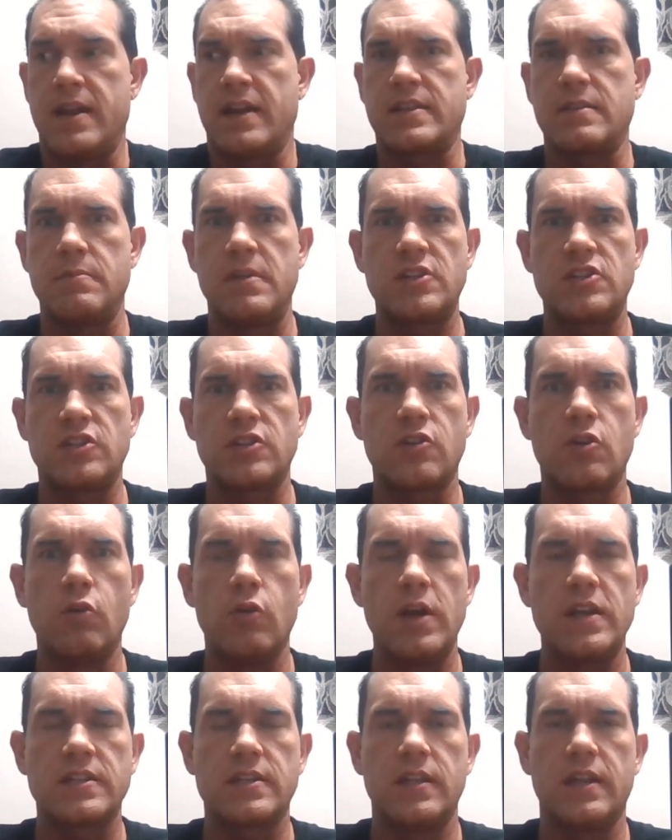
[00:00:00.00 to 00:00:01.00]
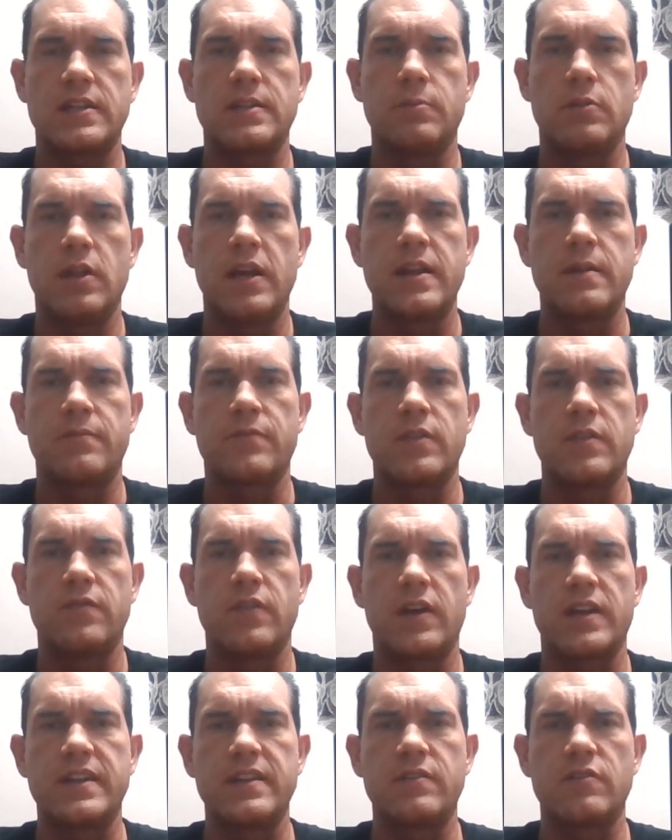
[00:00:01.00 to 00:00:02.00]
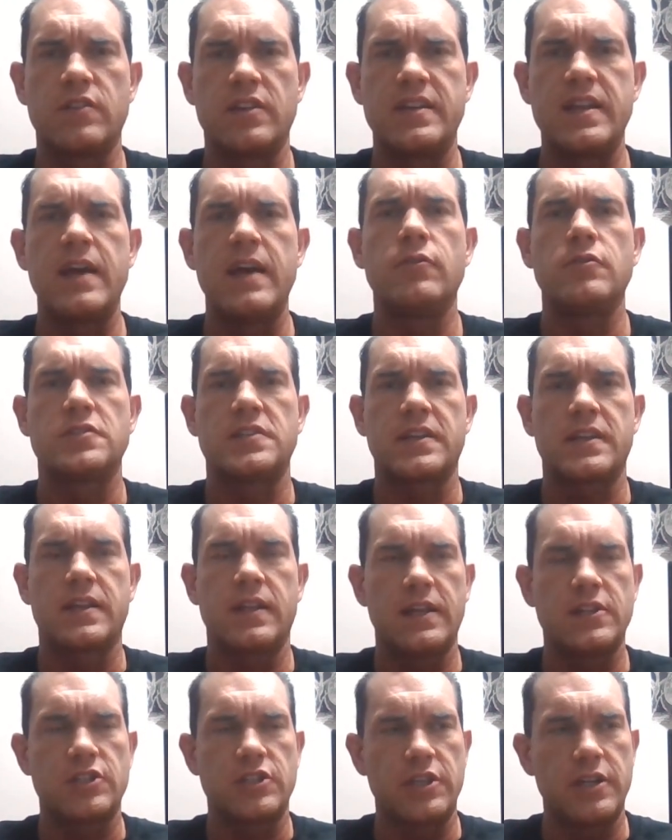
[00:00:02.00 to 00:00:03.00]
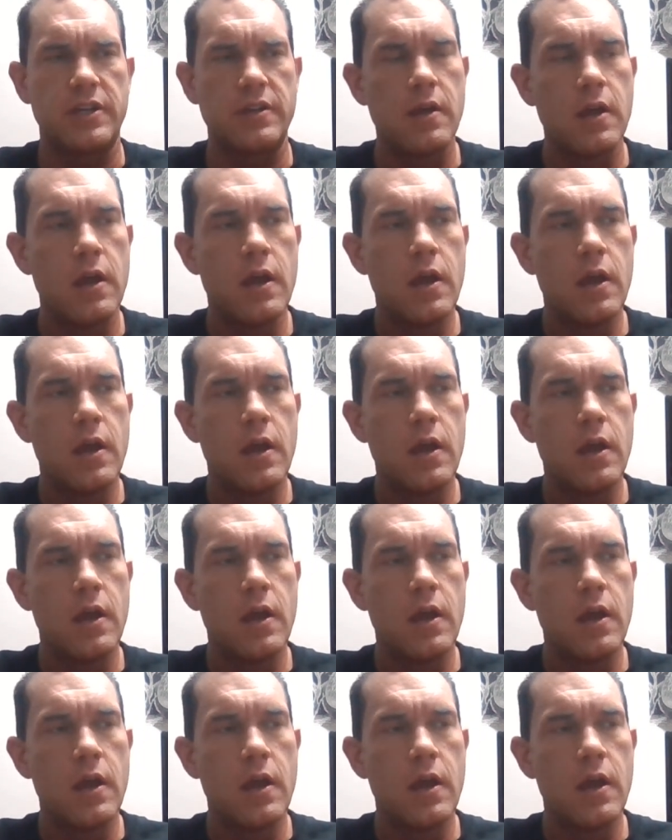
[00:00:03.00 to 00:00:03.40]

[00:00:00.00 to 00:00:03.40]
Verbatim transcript: Not to mention cool ass collectible item for the fucking the devils that collect shit.